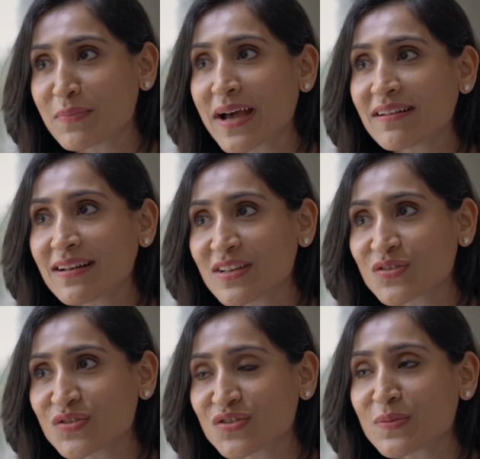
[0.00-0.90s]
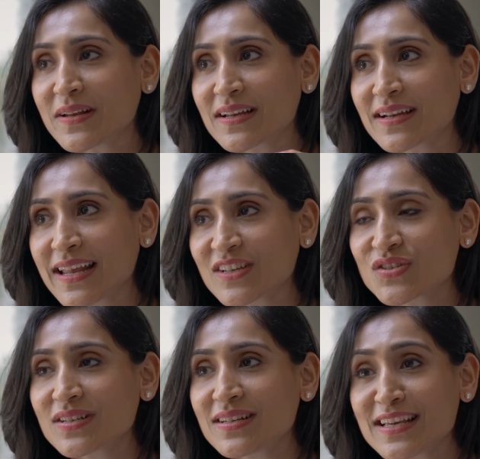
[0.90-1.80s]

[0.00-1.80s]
my relationship and connection